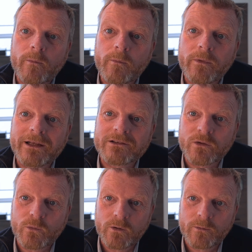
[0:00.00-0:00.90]
That's the
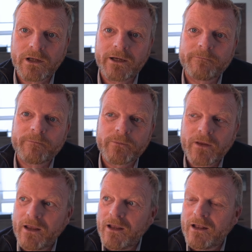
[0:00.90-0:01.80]
warm light.
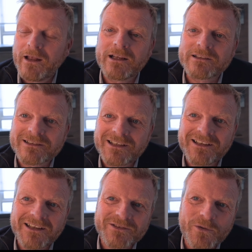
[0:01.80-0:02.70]

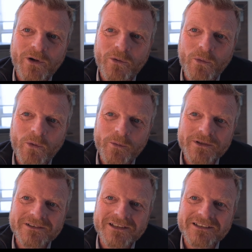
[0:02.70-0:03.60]
That's quite warm,
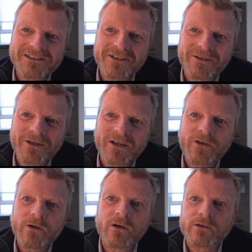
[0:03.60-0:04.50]
isn't it? So if
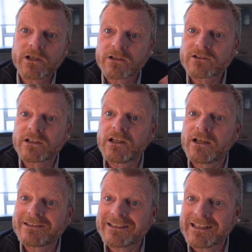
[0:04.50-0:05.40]
you've got tungsten
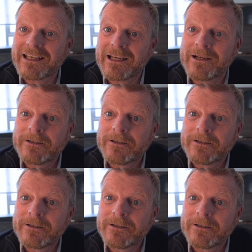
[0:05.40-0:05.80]
lights in here,